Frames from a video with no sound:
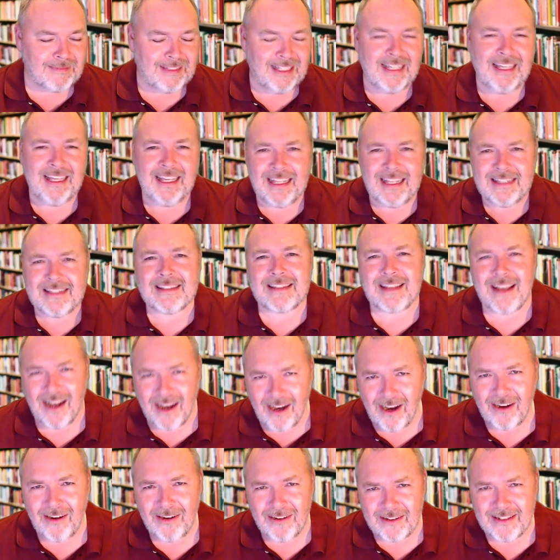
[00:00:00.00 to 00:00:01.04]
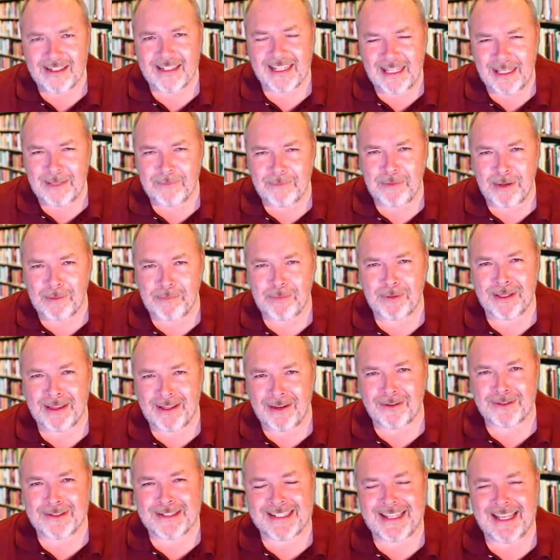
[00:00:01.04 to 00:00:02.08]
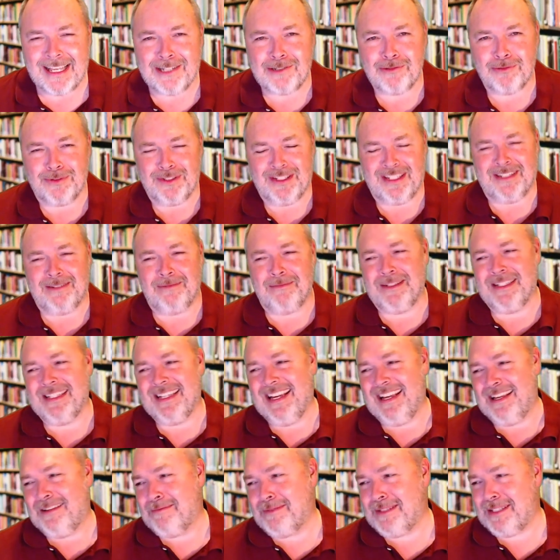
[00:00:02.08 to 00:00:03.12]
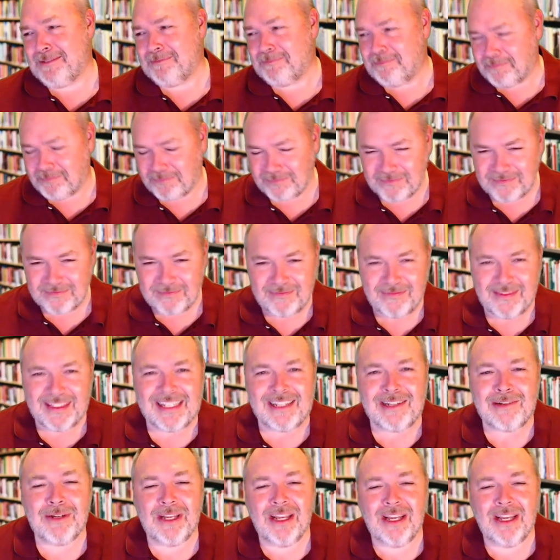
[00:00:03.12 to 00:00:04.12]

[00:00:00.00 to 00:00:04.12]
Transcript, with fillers: it's hard to keep up with our schedule sometimes. We